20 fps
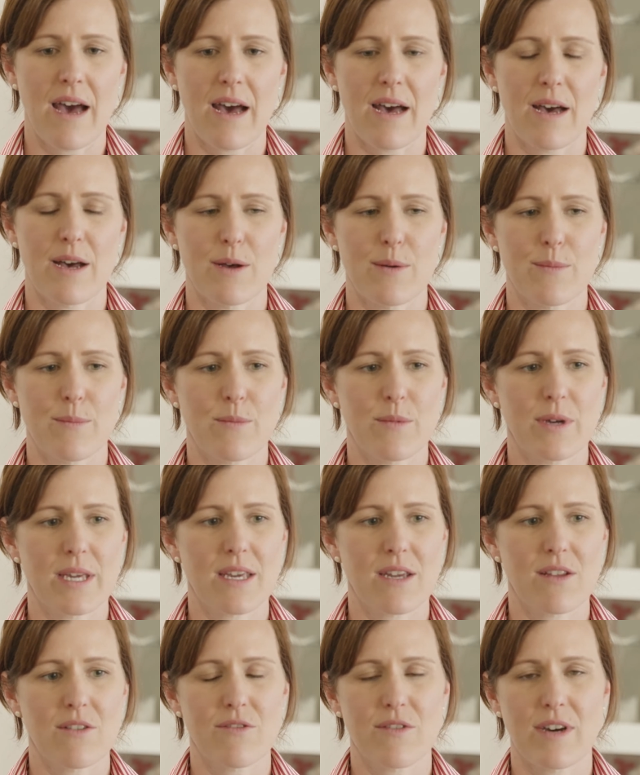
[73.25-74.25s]
Um, we
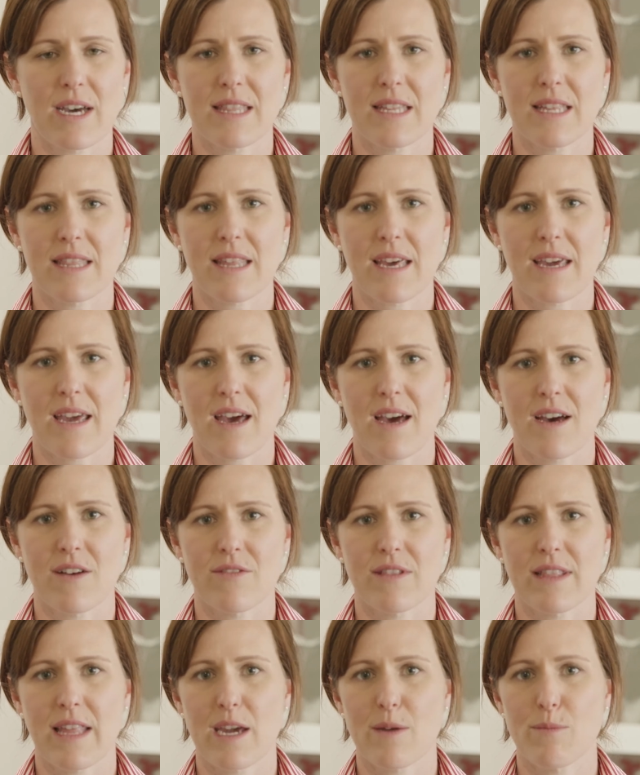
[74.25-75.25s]
can find that they
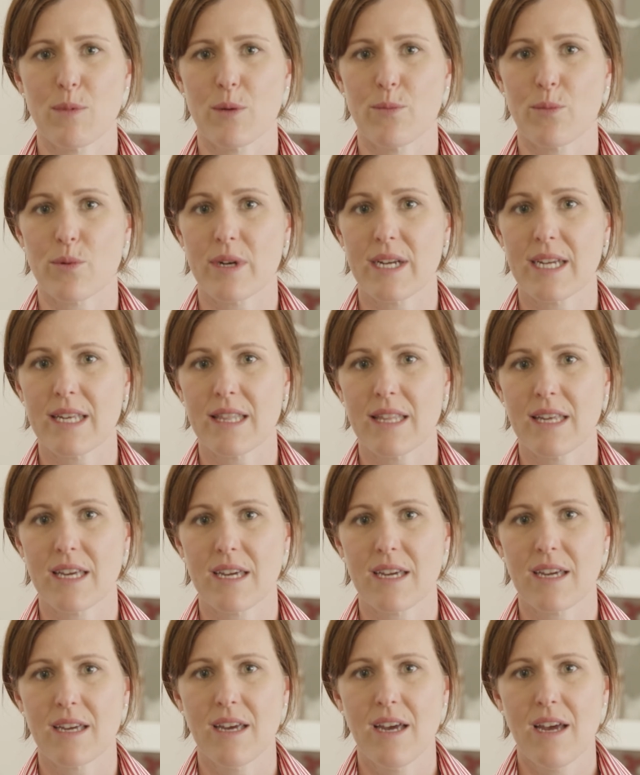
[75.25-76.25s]
have laboured
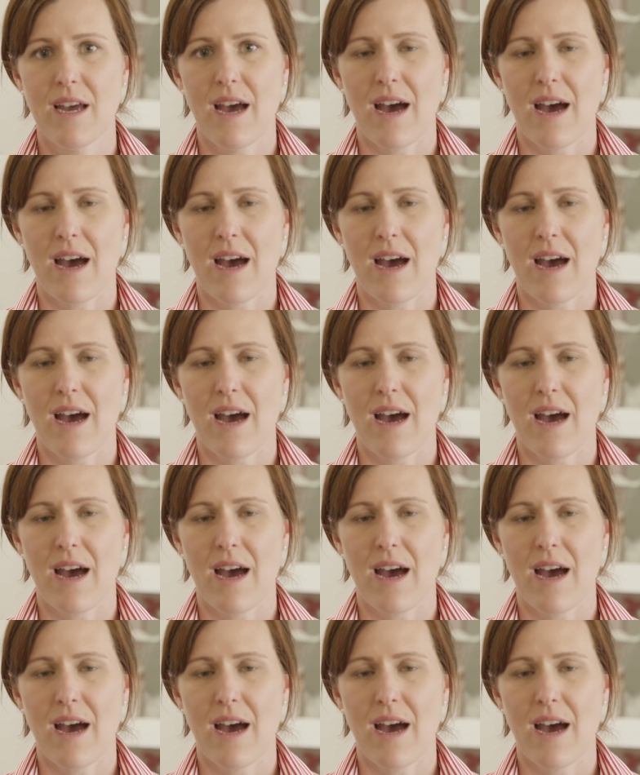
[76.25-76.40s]
breathing.